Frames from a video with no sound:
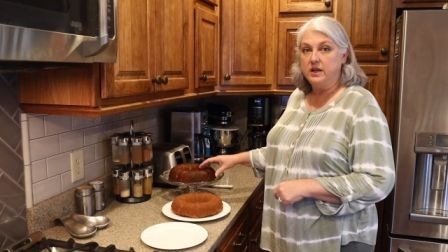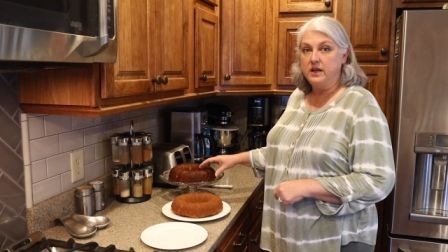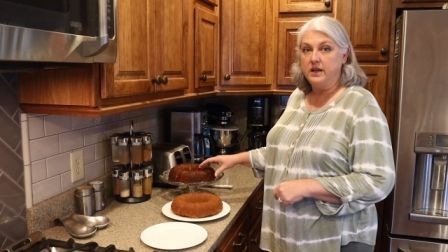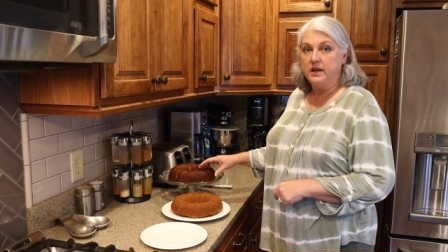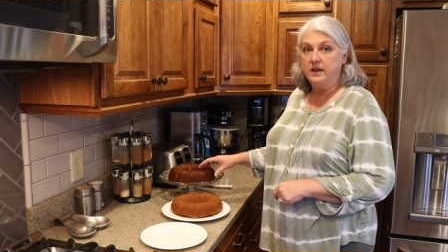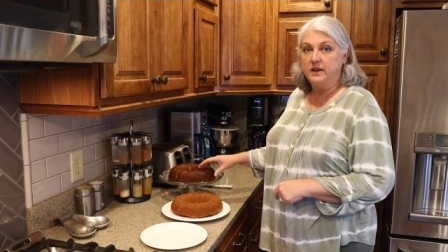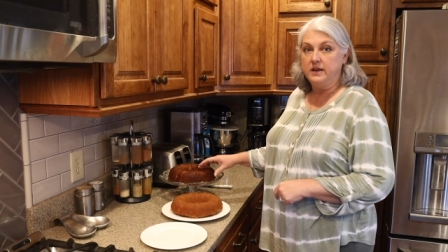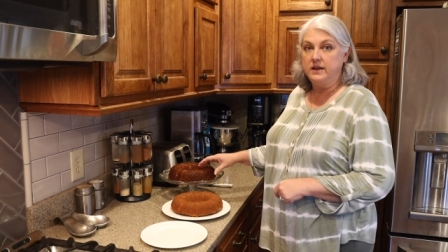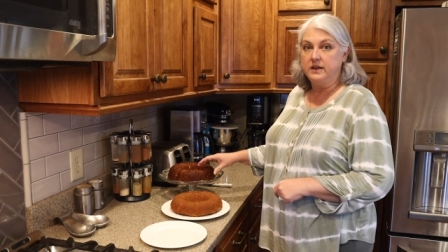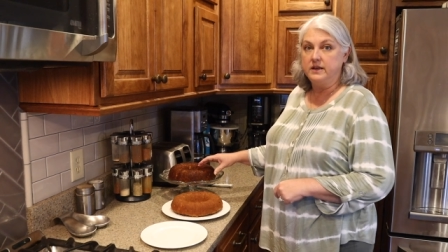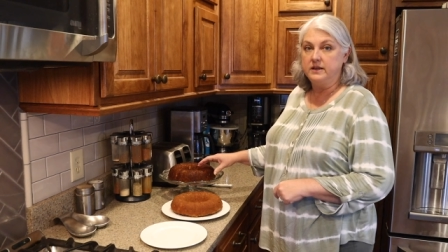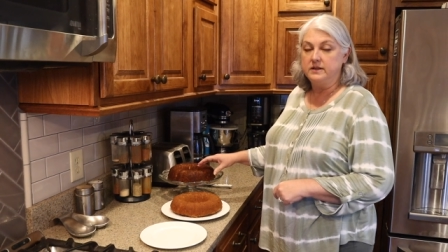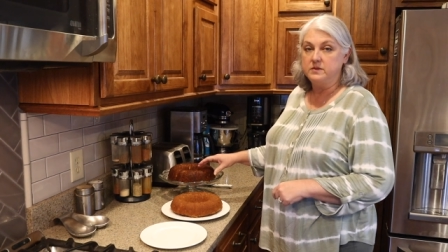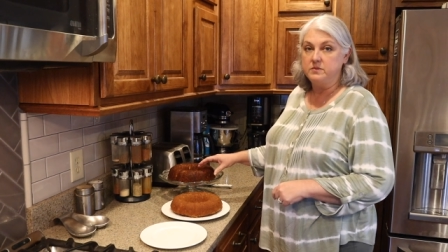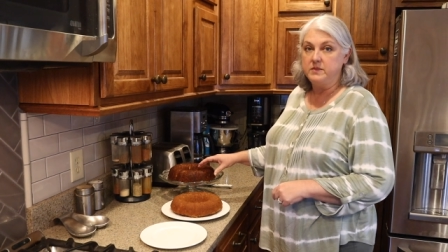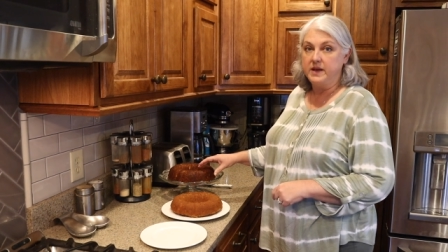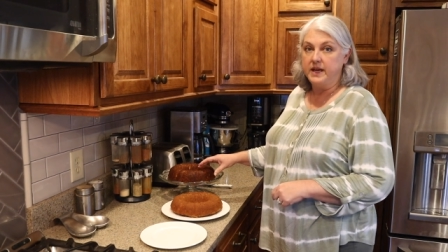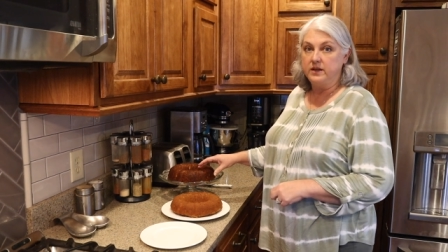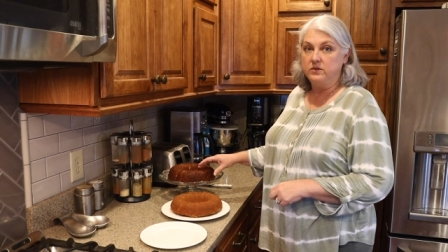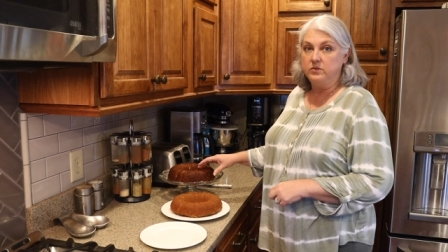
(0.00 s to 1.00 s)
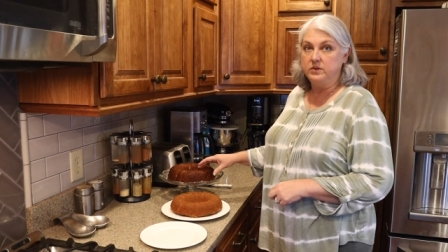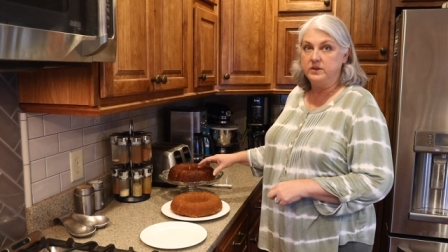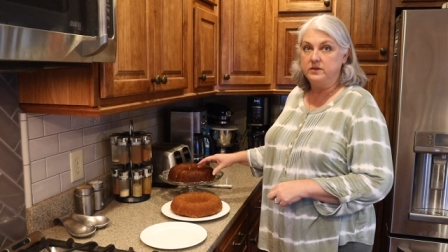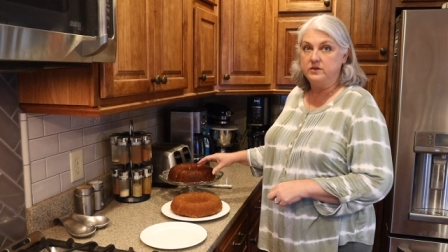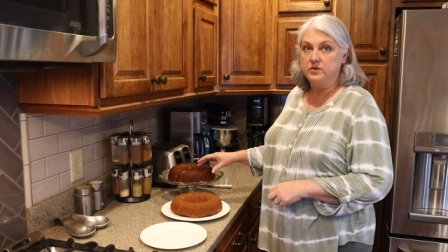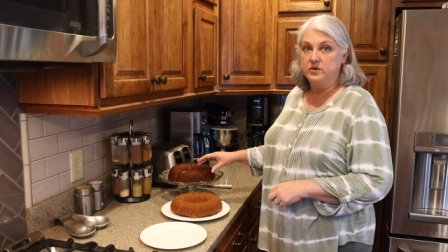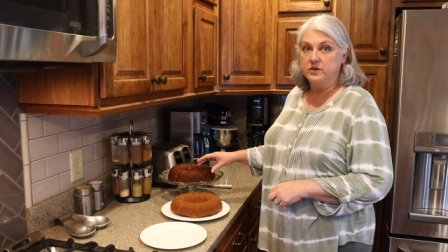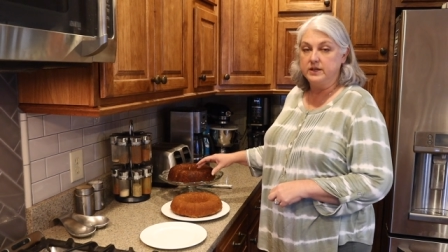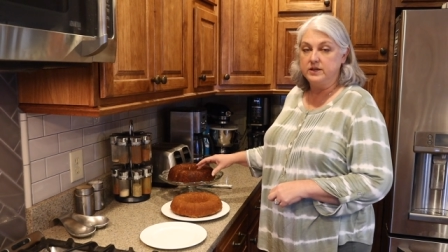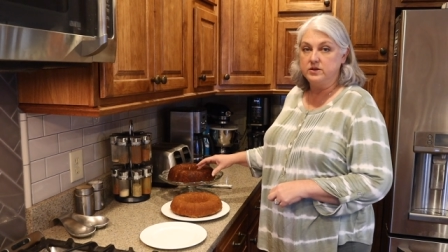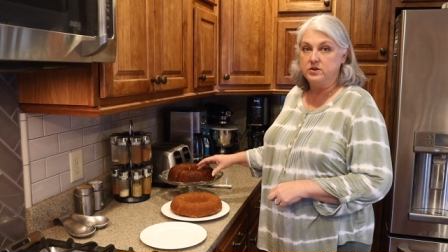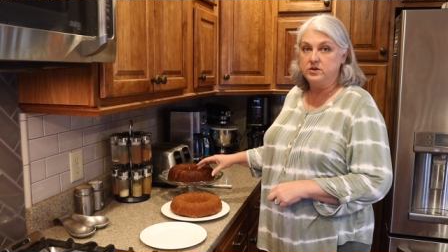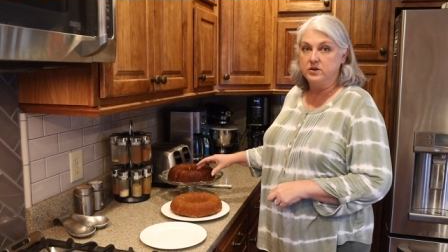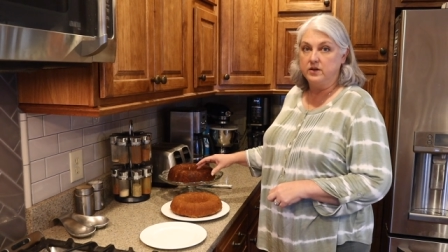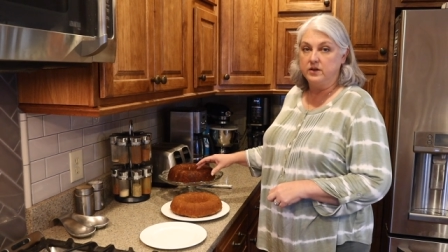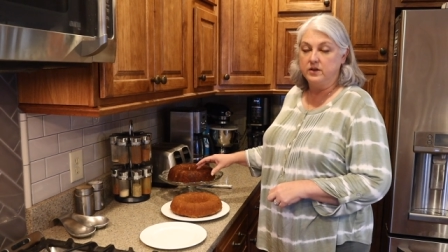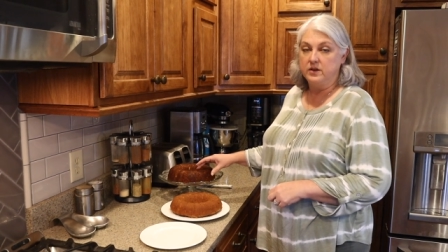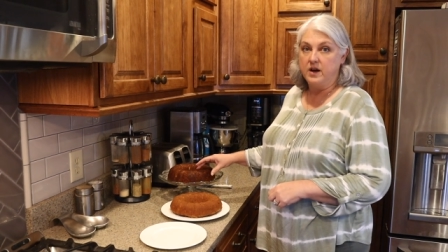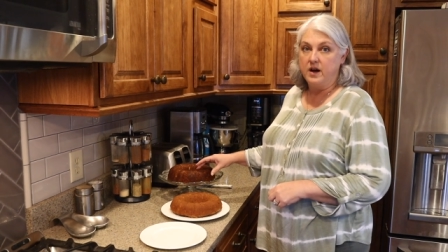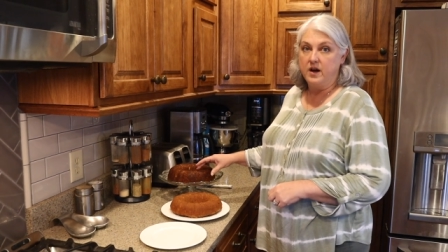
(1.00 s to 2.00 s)
and it is made with
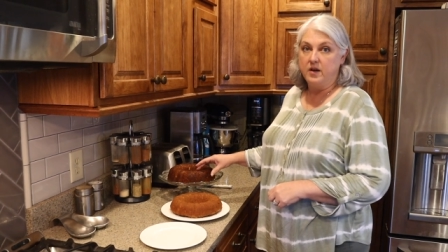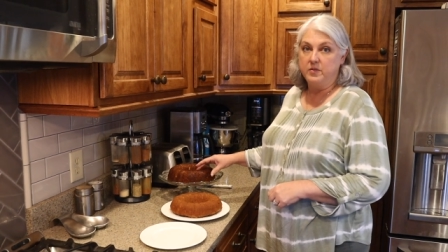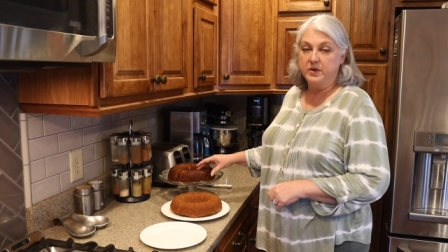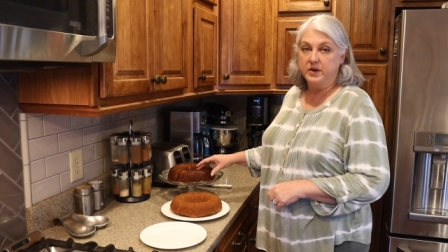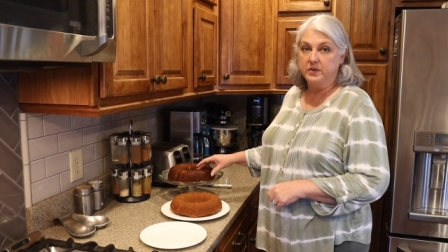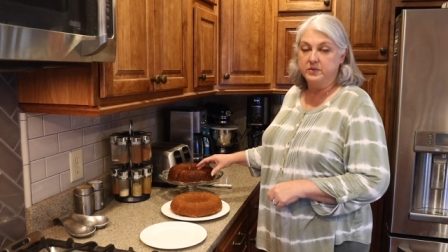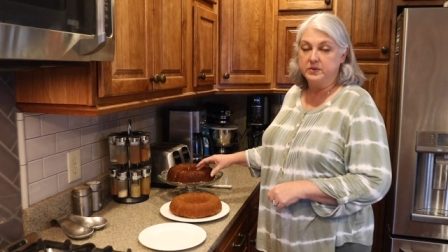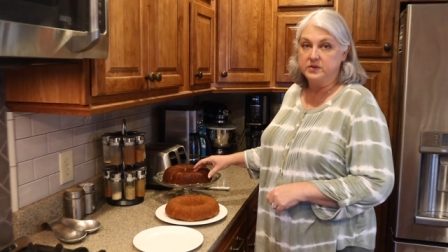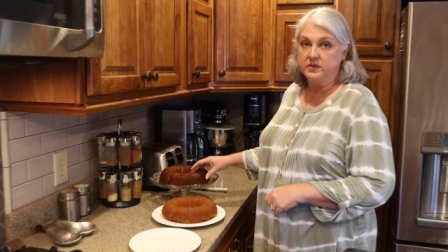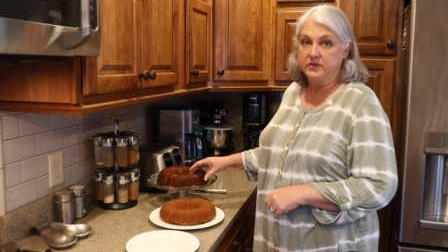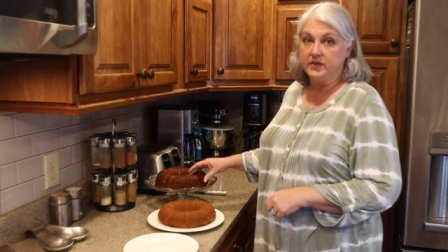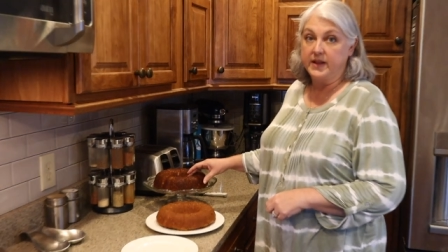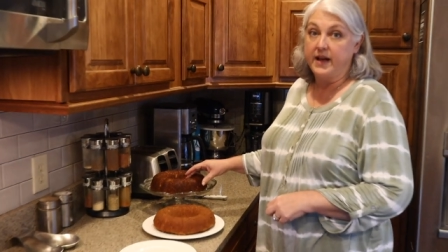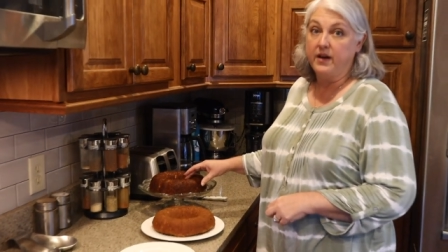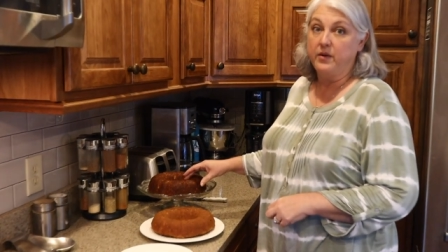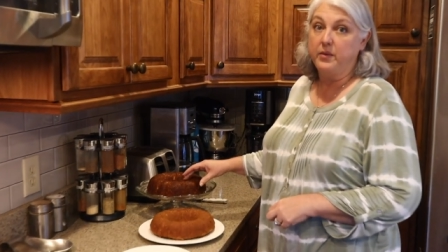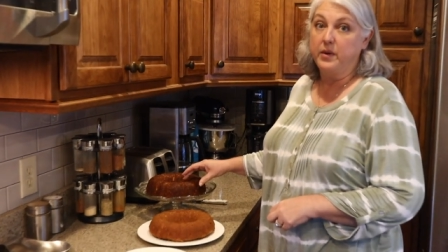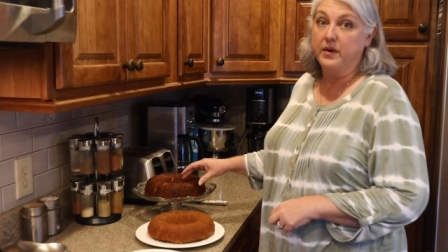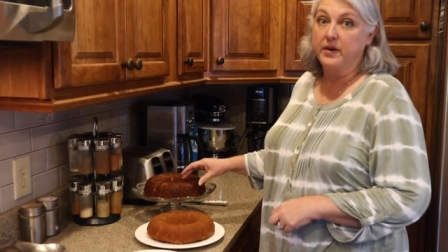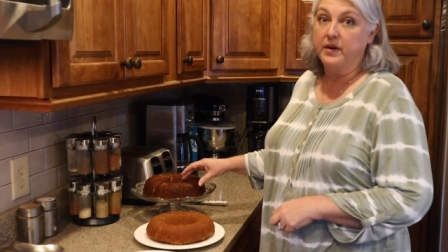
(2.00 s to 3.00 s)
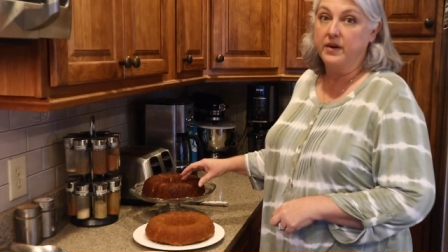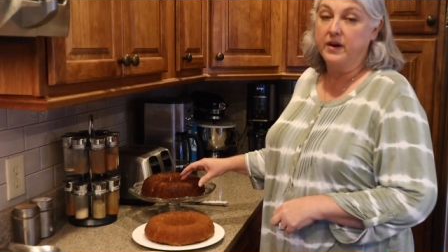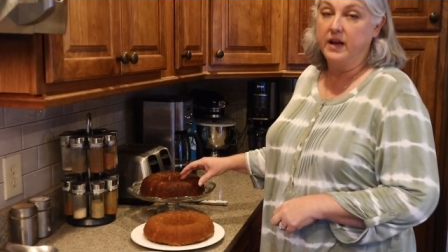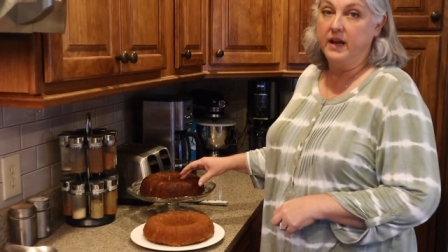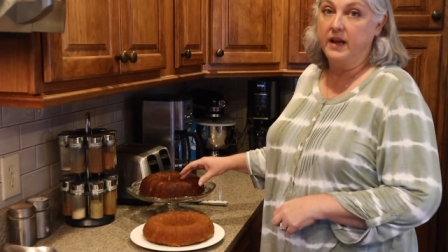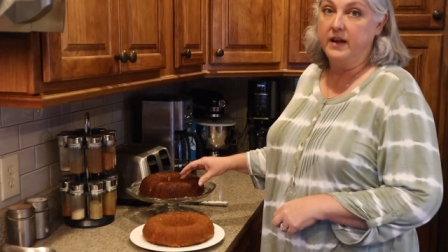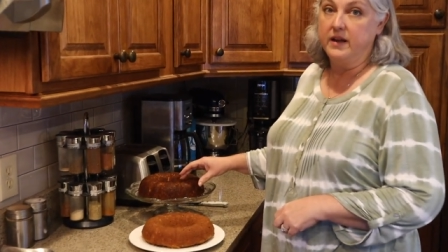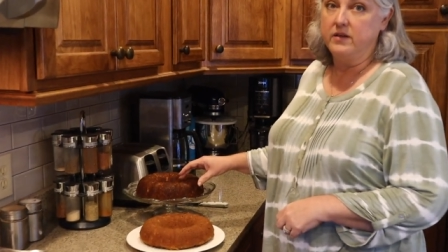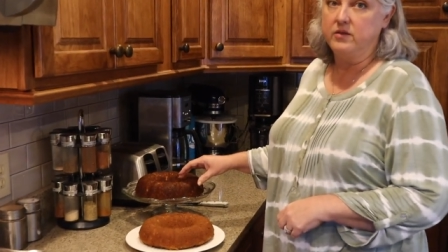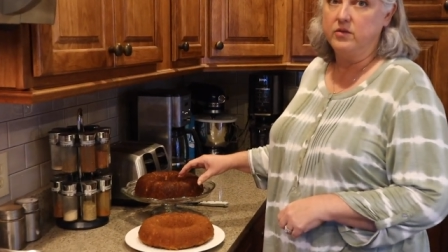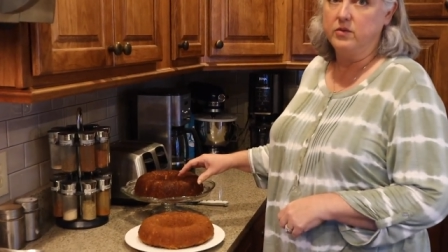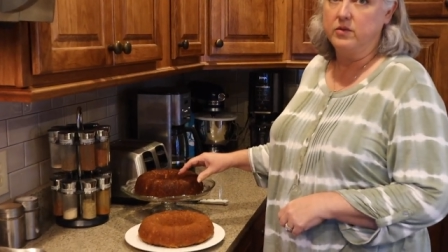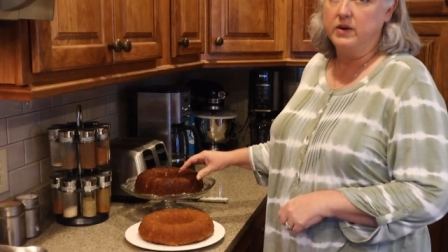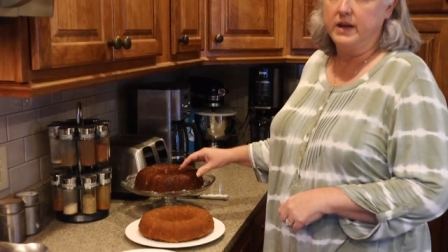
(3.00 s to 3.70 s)
traditional all-purpose flour and